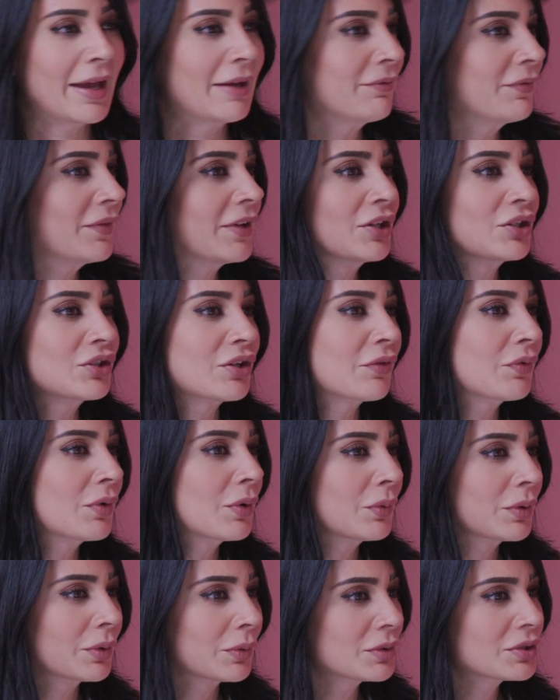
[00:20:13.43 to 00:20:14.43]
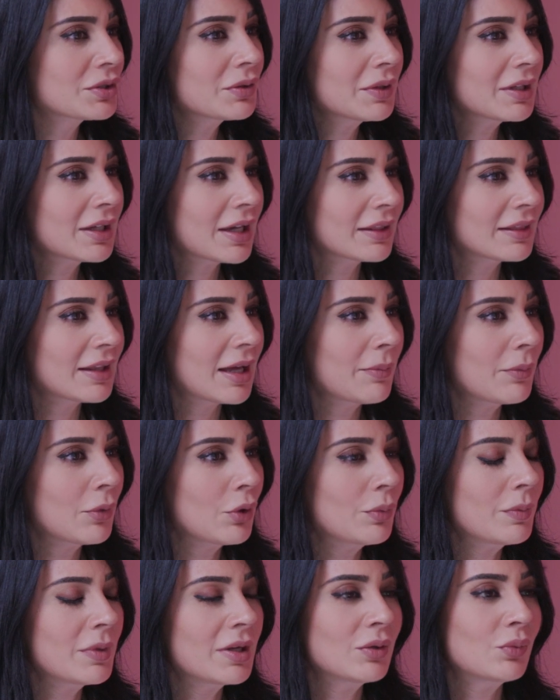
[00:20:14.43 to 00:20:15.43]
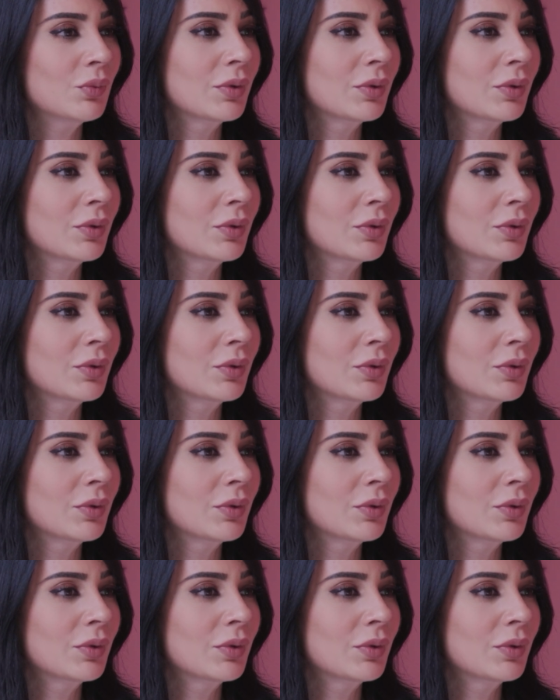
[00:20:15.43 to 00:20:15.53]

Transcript: finish off what we were doing at that moment.